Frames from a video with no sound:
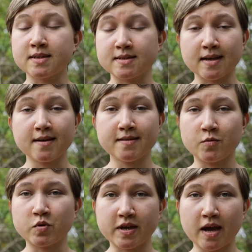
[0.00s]
exactly
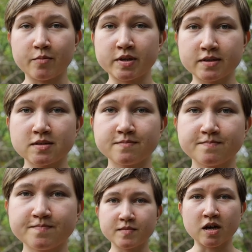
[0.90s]
what happened.
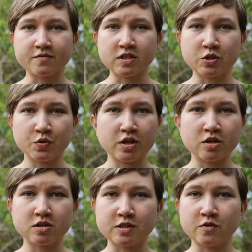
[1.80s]
After 2
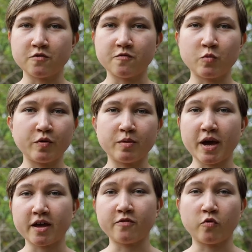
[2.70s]
years of moving
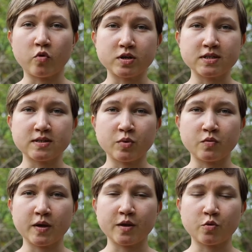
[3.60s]
back and forth
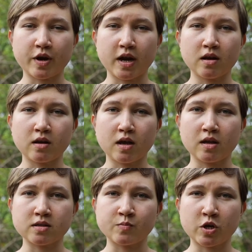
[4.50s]
between Ukraine
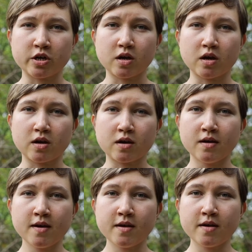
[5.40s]
and America,
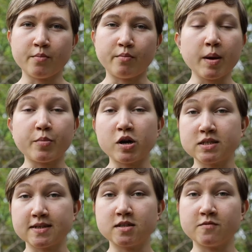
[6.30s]
my
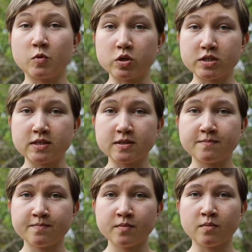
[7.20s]
parents got divorced.
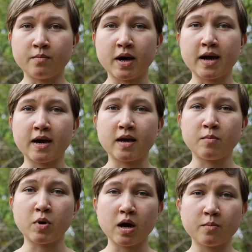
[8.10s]
My
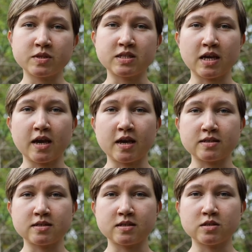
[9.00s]
mom
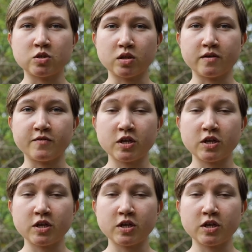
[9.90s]
stayed to live